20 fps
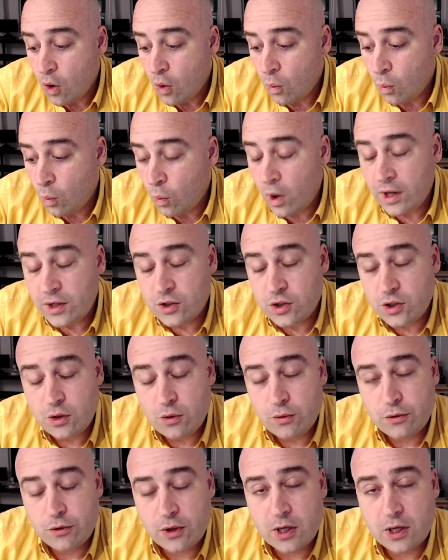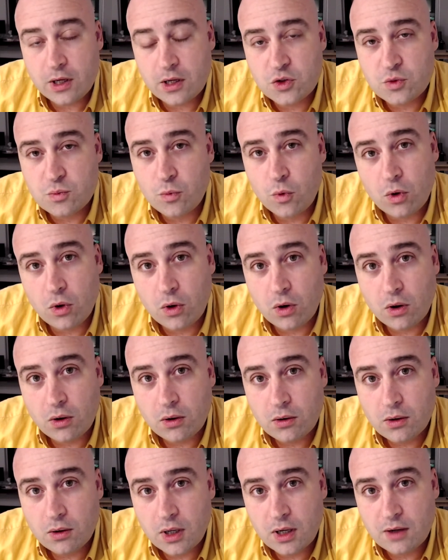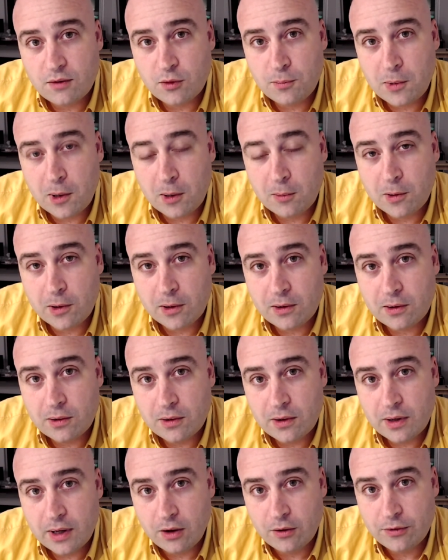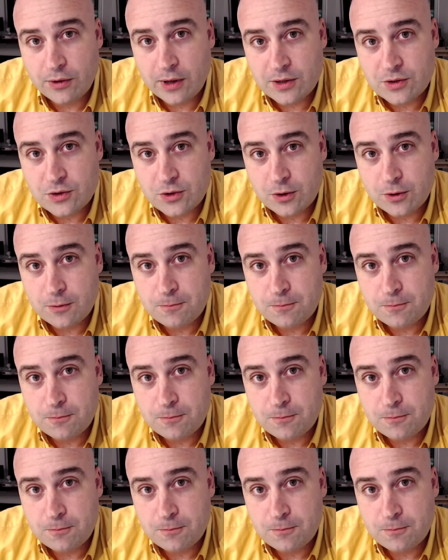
What do you think is more of a public health hazard?